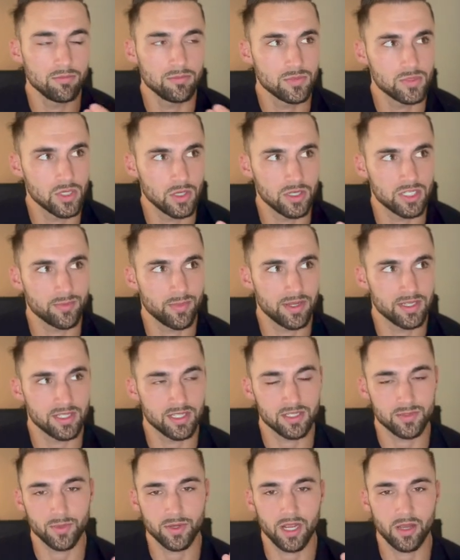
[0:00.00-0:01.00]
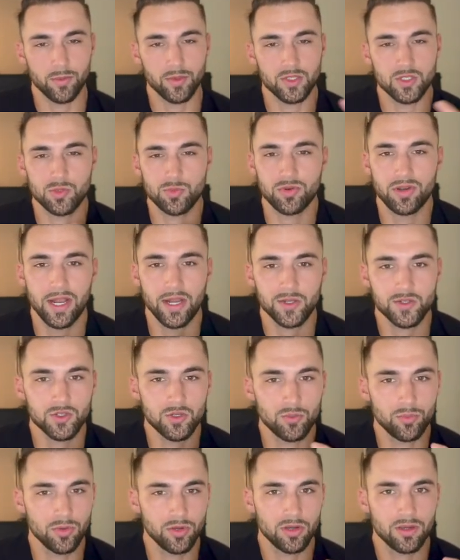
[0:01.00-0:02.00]
Joe Dispenza's Becoming
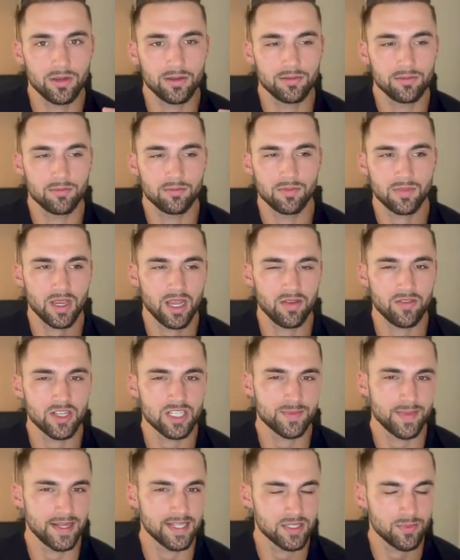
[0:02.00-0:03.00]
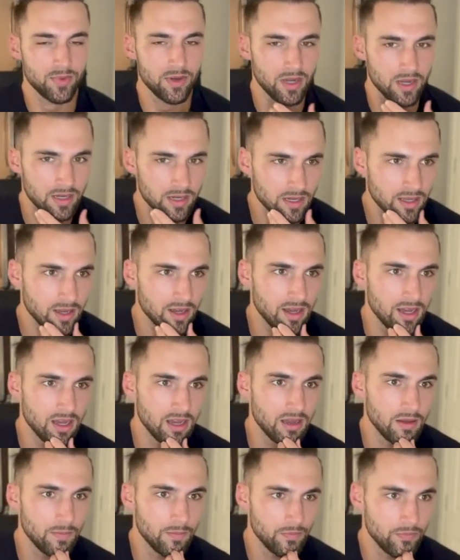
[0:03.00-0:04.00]
Supernatural book kind of expands upon,
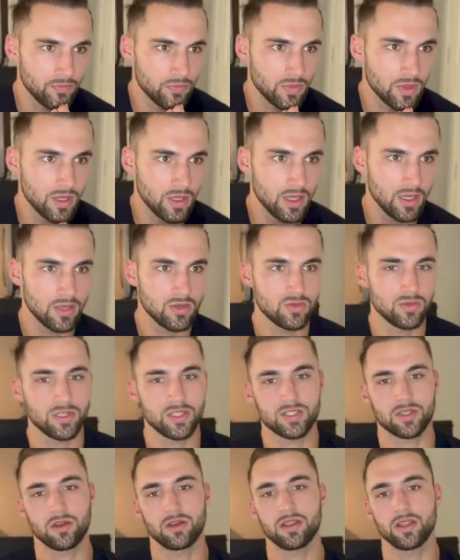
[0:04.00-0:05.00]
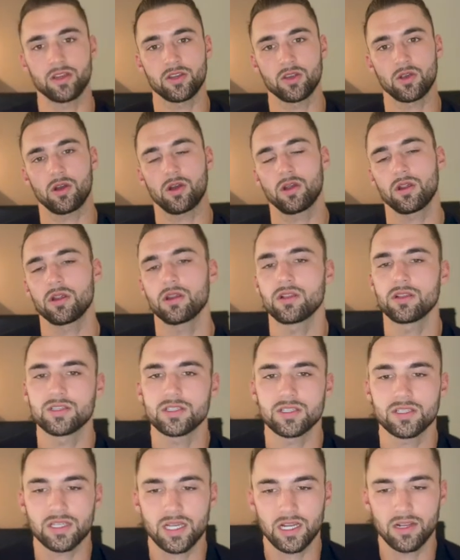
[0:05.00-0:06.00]
it's really starting in your heart, and
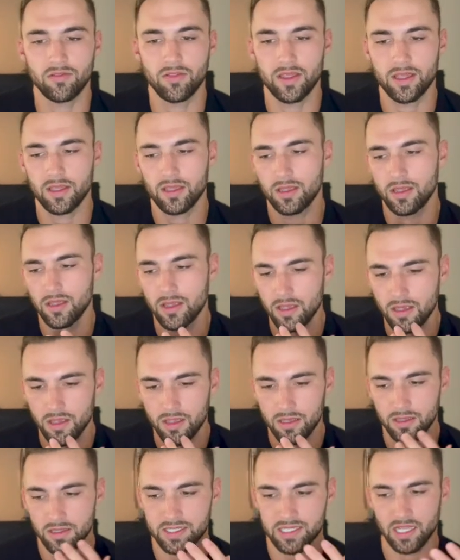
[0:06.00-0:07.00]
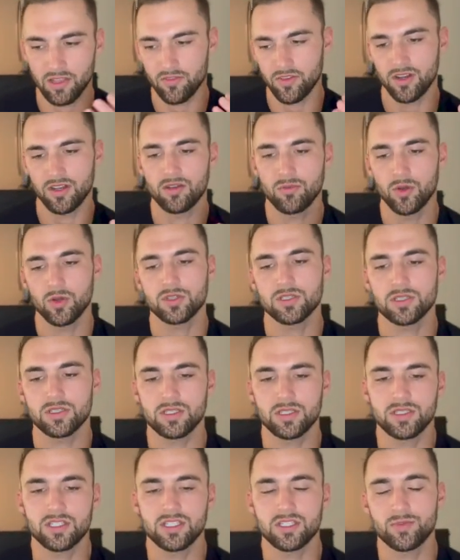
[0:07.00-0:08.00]
just kind of like these elevated emotions
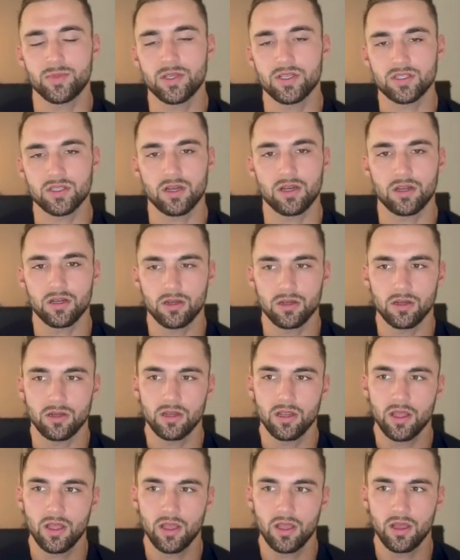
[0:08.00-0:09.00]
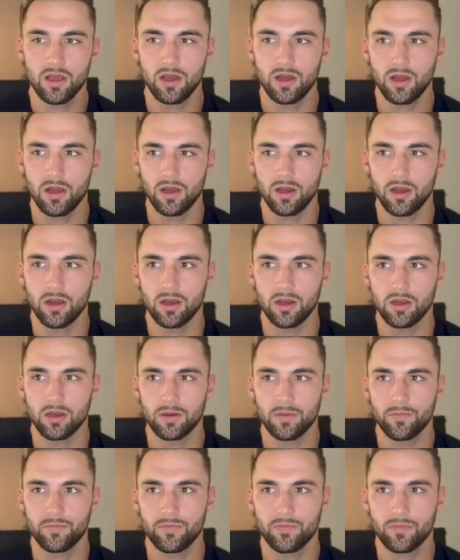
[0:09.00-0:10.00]
he speaks on are
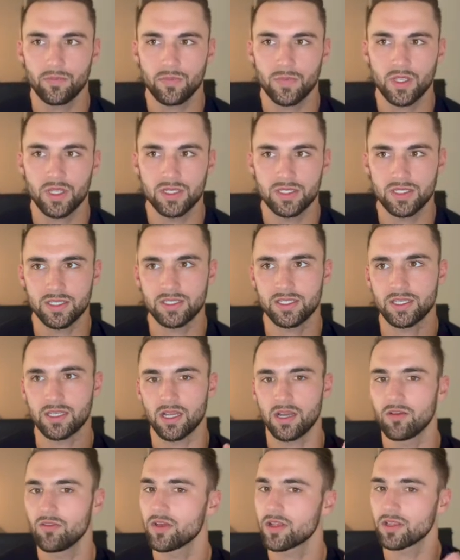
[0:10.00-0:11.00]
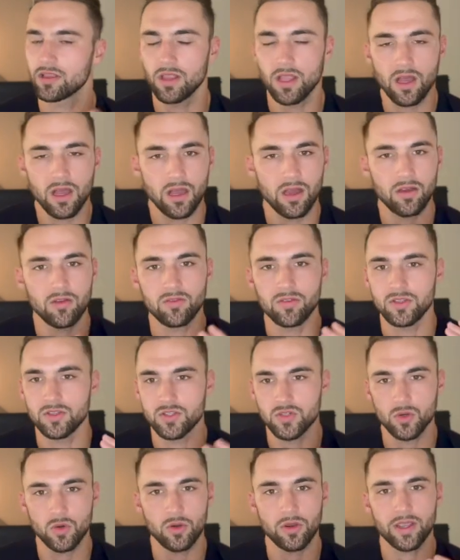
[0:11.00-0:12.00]
consisting of like love and
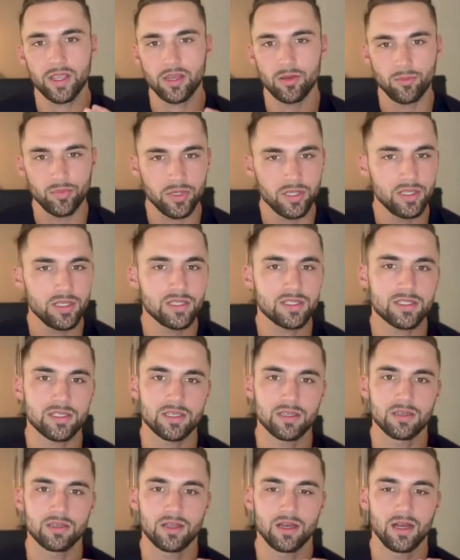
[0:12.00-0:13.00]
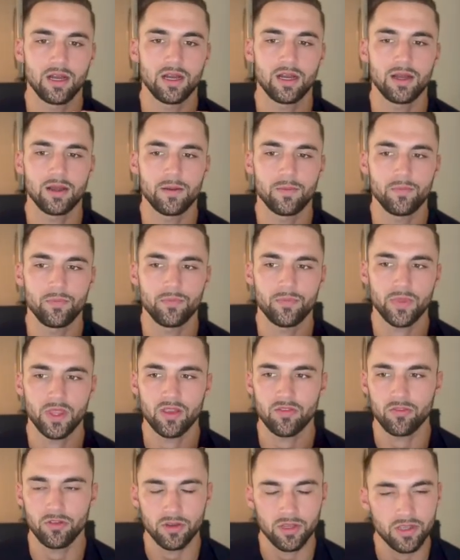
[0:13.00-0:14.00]
joy and peace and
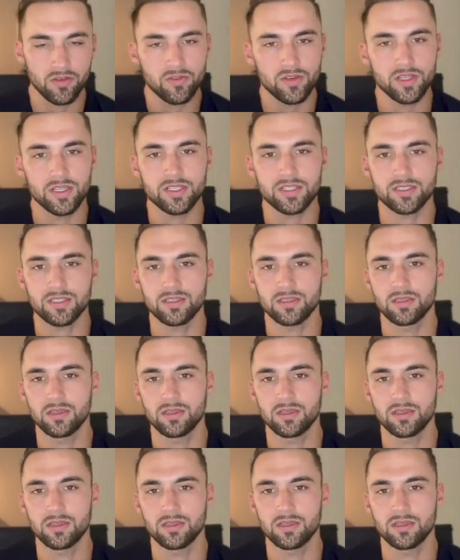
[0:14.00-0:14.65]
like forgiveness